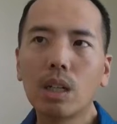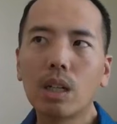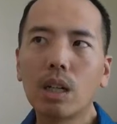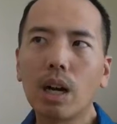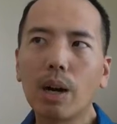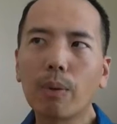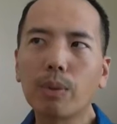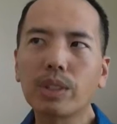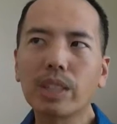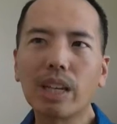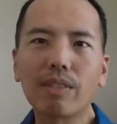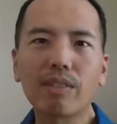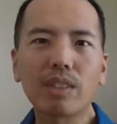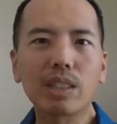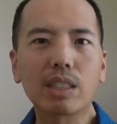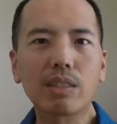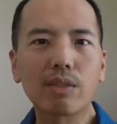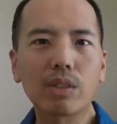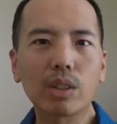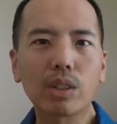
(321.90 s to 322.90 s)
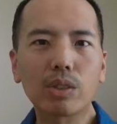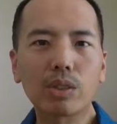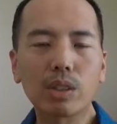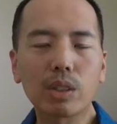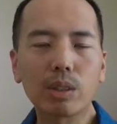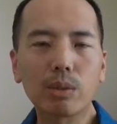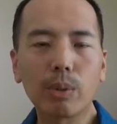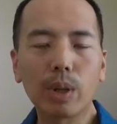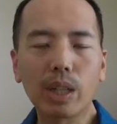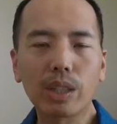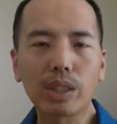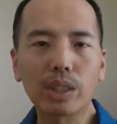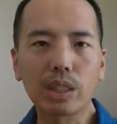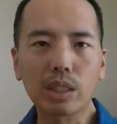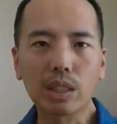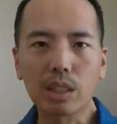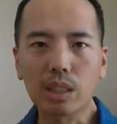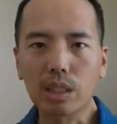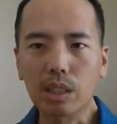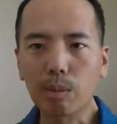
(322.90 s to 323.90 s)
I was having difficulty
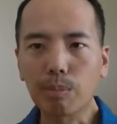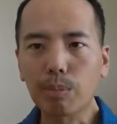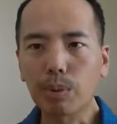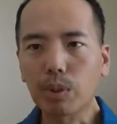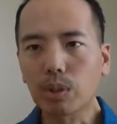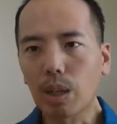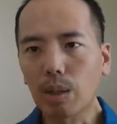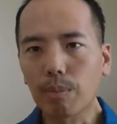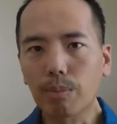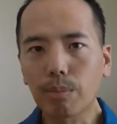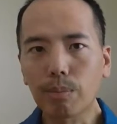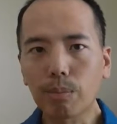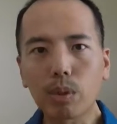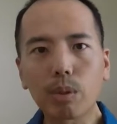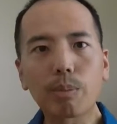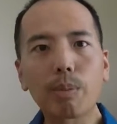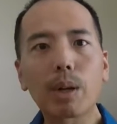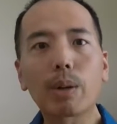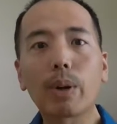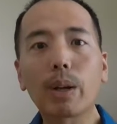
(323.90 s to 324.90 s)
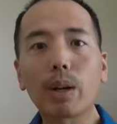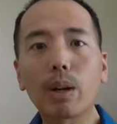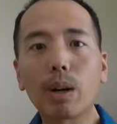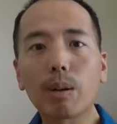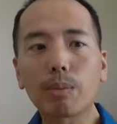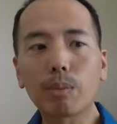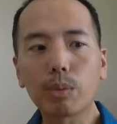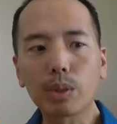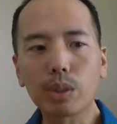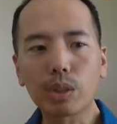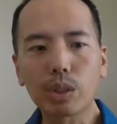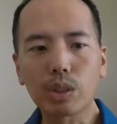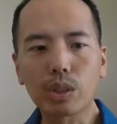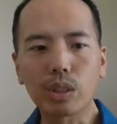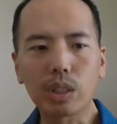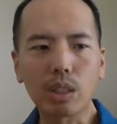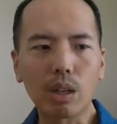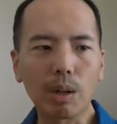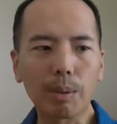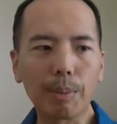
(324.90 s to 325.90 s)
raising the clippers up with my right arm, which is
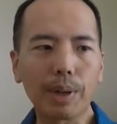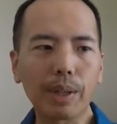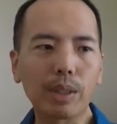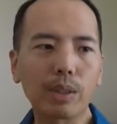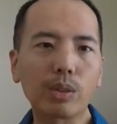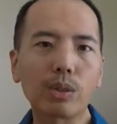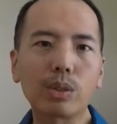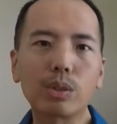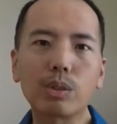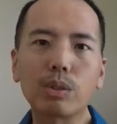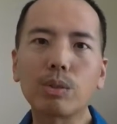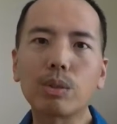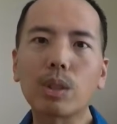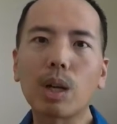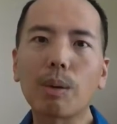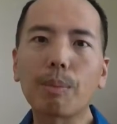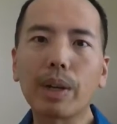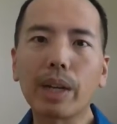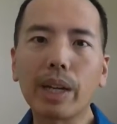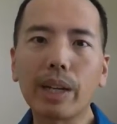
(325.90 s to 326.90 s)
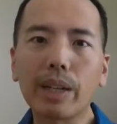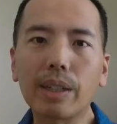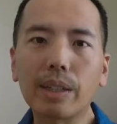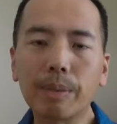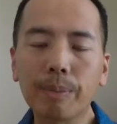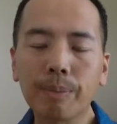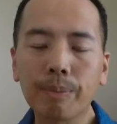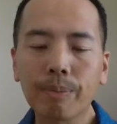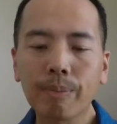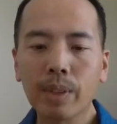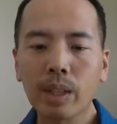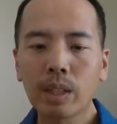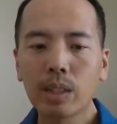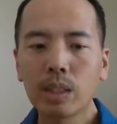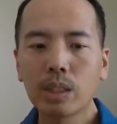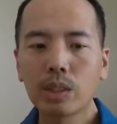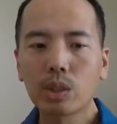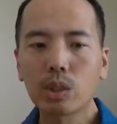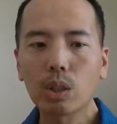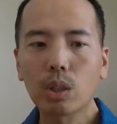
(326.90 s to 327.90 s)
the arm I use to cut my hair.
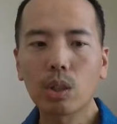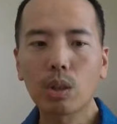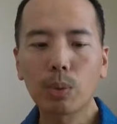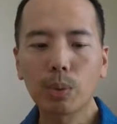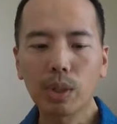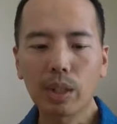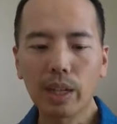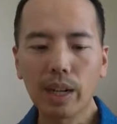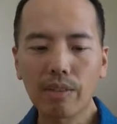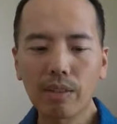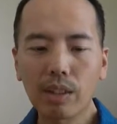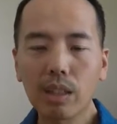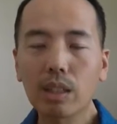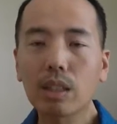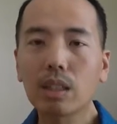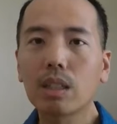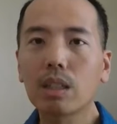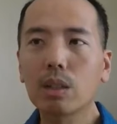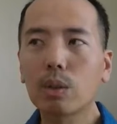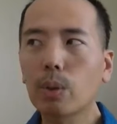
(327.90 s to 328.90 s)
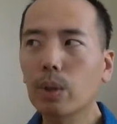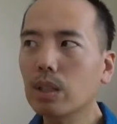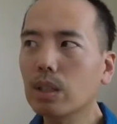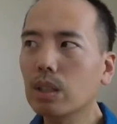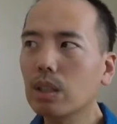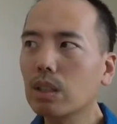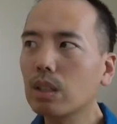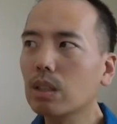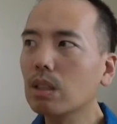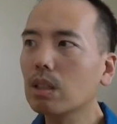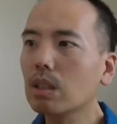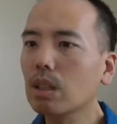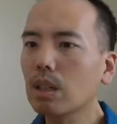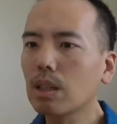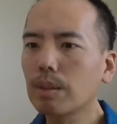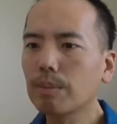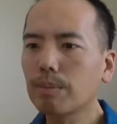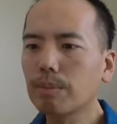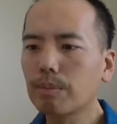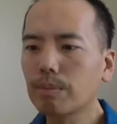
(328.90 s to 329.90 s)
So we're gonna have a quick little
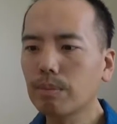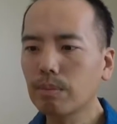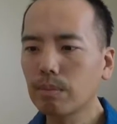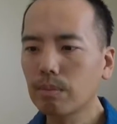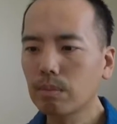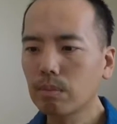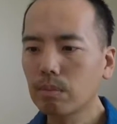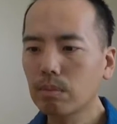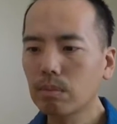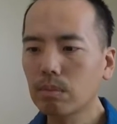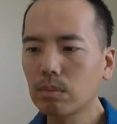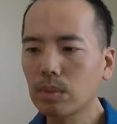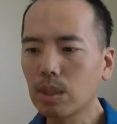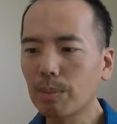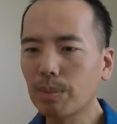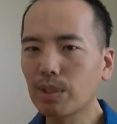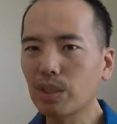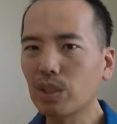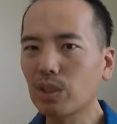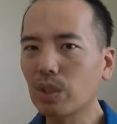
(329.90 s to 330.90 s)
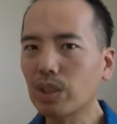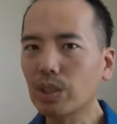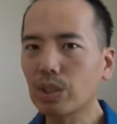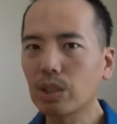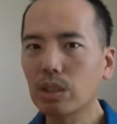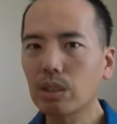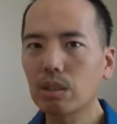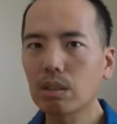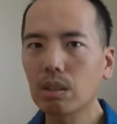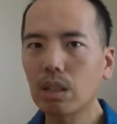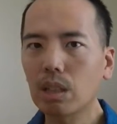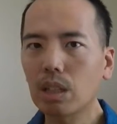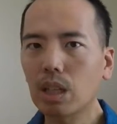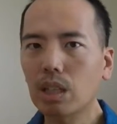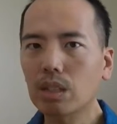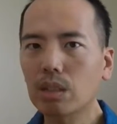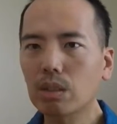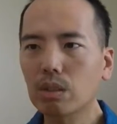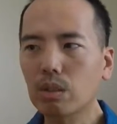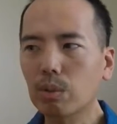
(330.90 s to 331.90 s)
demonstration, I
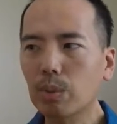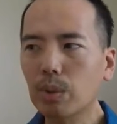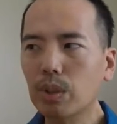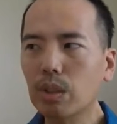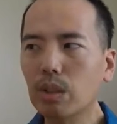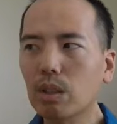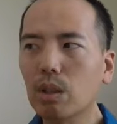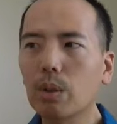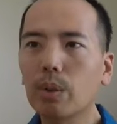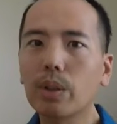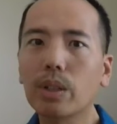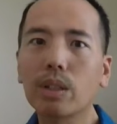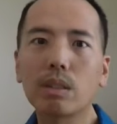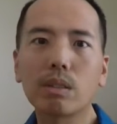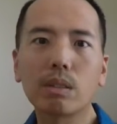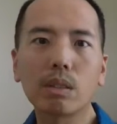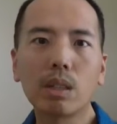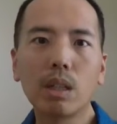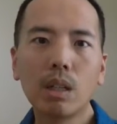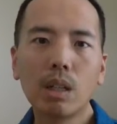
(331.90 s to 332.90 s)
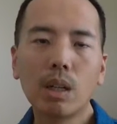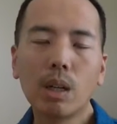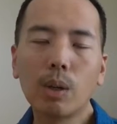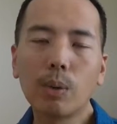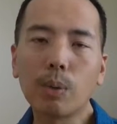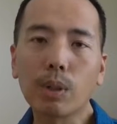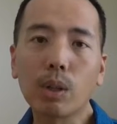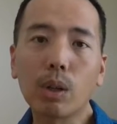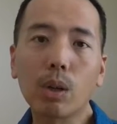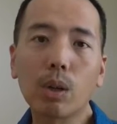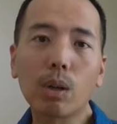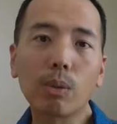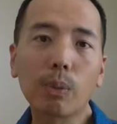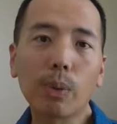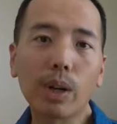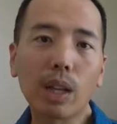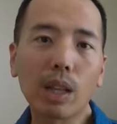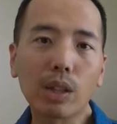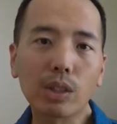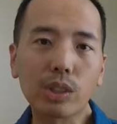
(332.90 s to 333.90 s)
guess, or we're gonna go in and record
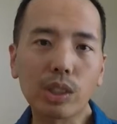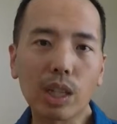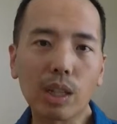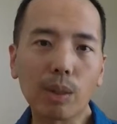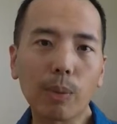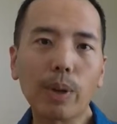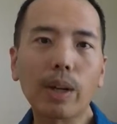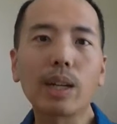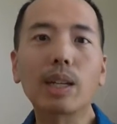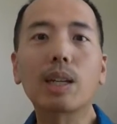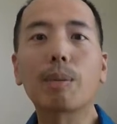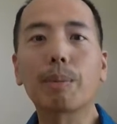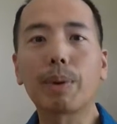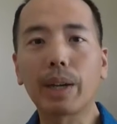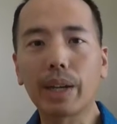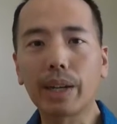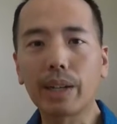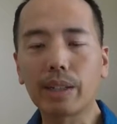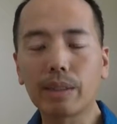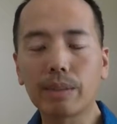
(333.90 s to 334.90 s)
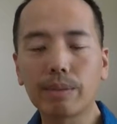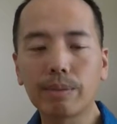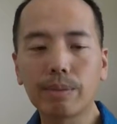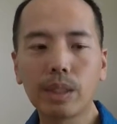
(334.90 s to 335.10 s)
what it looks like when I cut my hair.